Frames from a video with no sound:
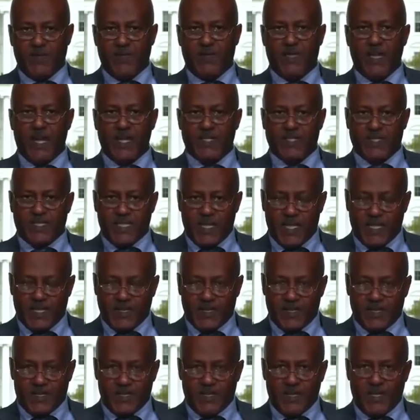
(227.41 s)
In that
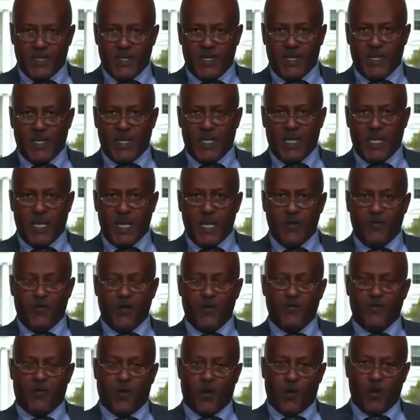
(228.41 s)
sense, if
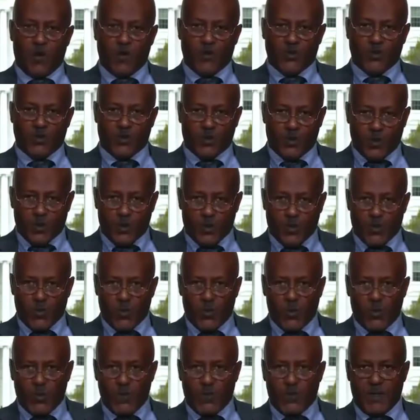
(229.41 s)
he follows
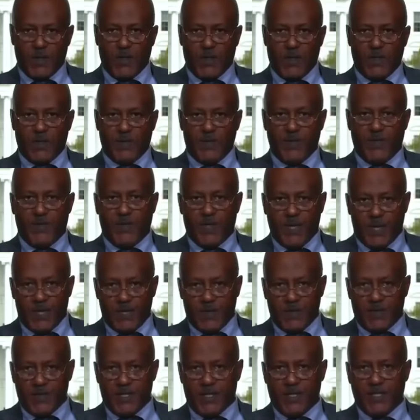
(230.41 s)
through,
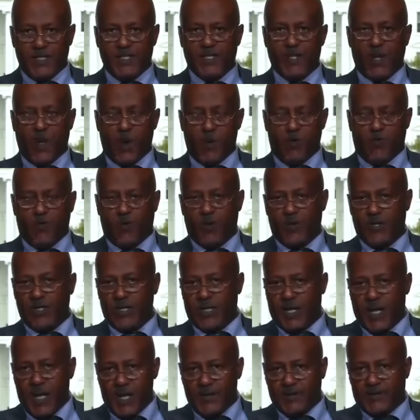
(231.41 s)
then there is hope for
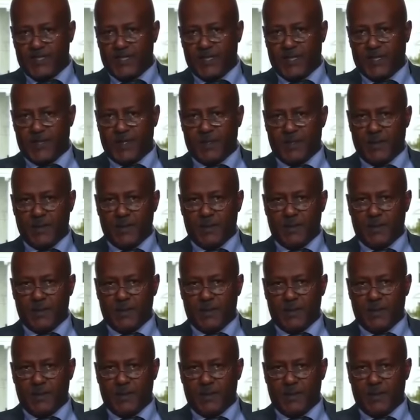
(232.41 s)
the country.